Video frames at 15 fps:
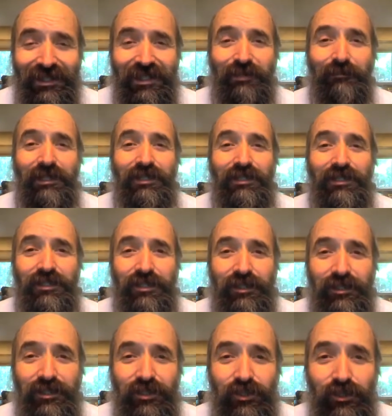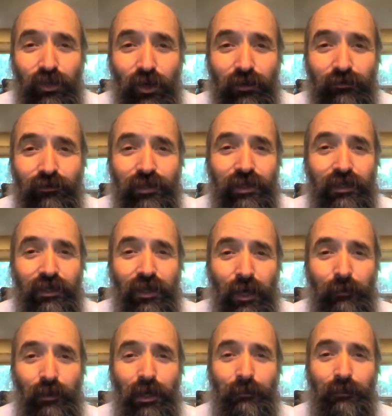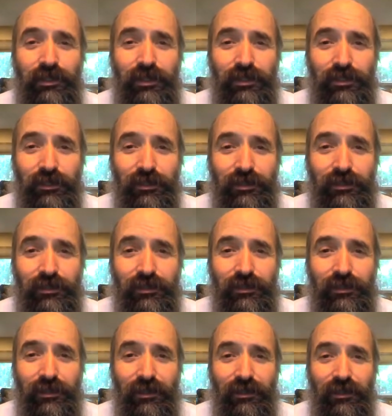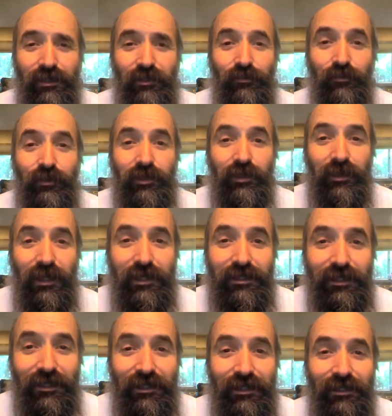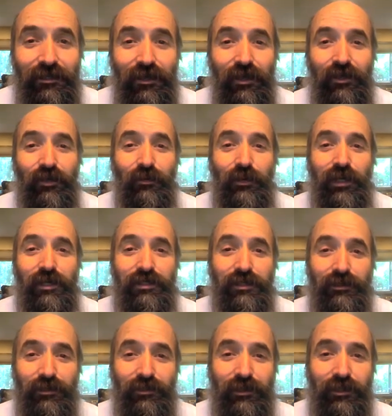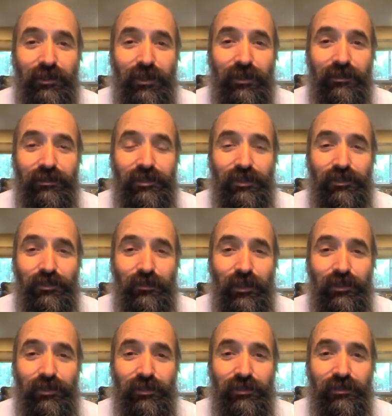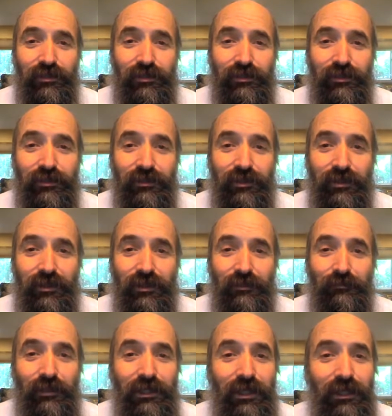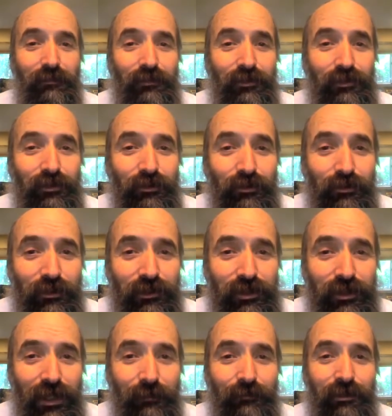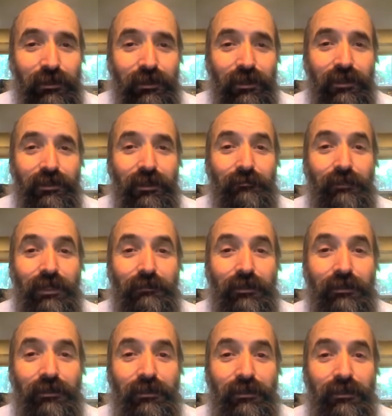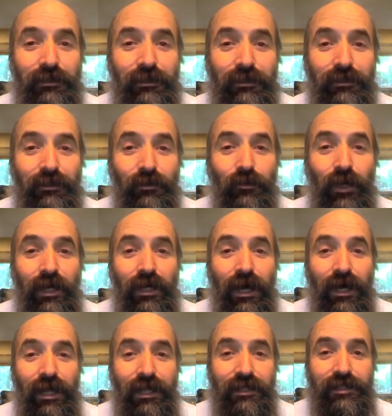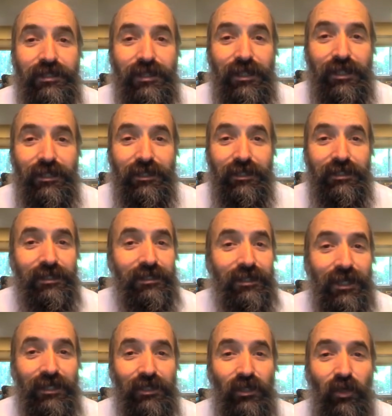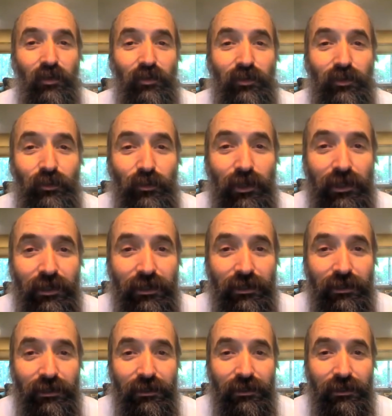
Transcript: It means softening up our positions, realizing that there are other ways of looking at situations, being able to accept that maybe the way I see things is not the only way